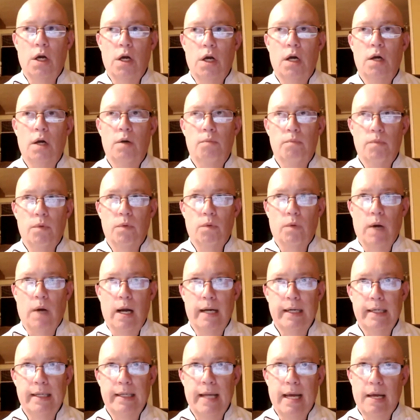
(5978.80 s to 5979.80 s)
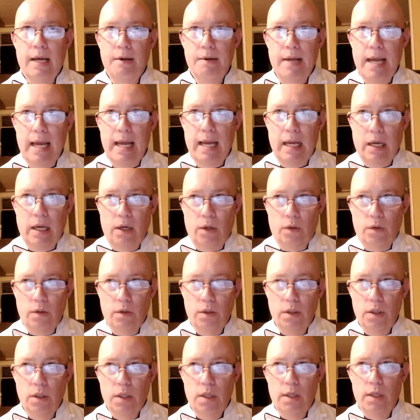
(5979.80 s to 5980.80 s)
Write it down now.